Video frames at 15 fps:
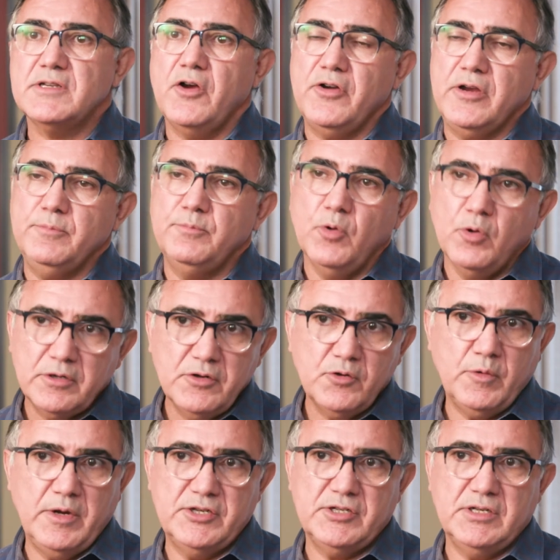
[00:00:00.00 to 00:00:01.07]
are important
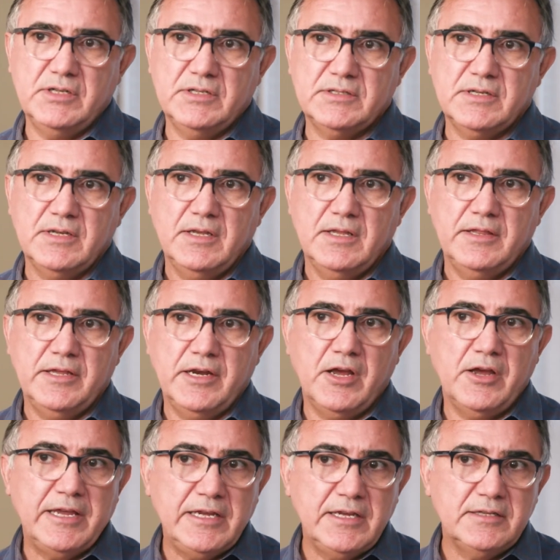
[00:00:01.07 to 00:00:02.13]
questions that
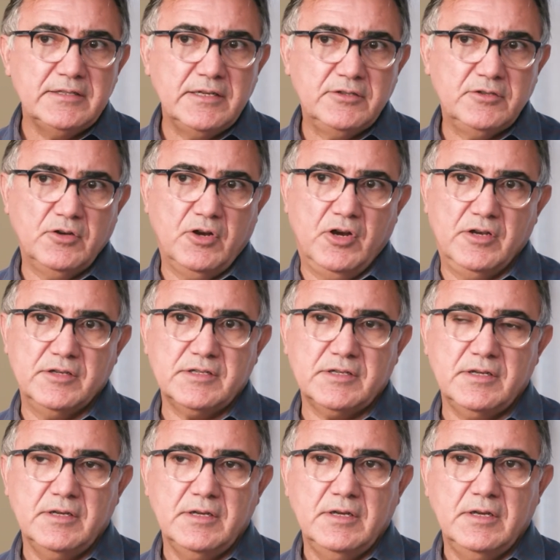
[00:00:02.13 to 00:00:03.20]
are easy to ask,
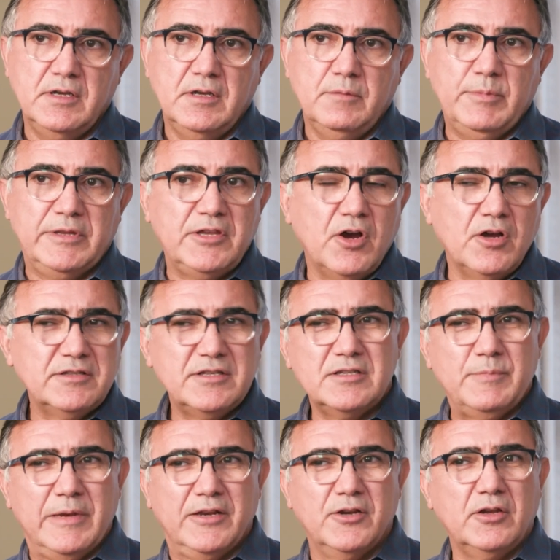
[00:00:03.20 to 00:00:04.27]
but the
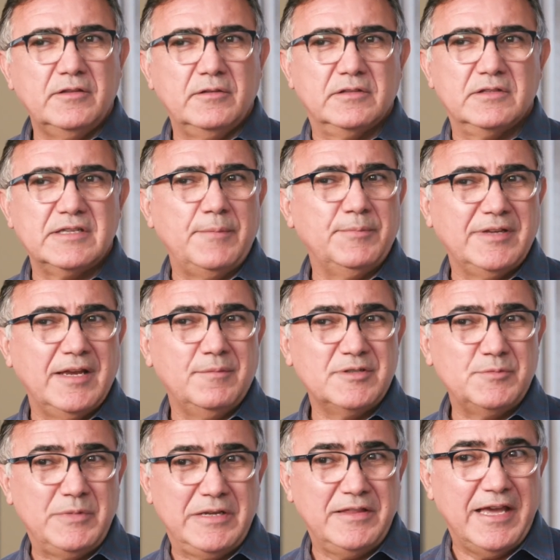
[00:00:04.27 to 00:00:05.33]
answers may not sometimes
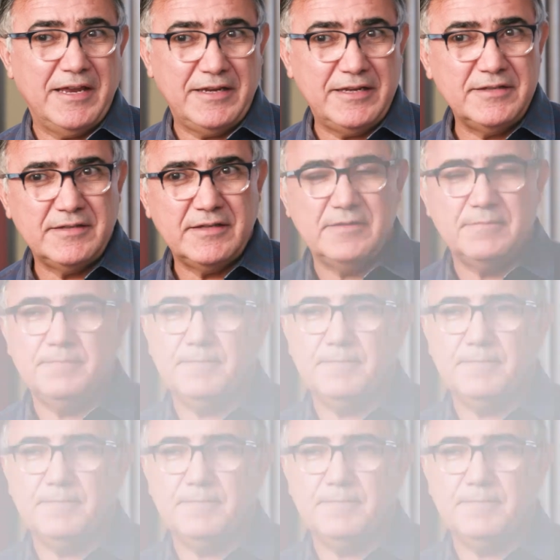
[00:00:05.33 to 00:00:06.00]
be that easy.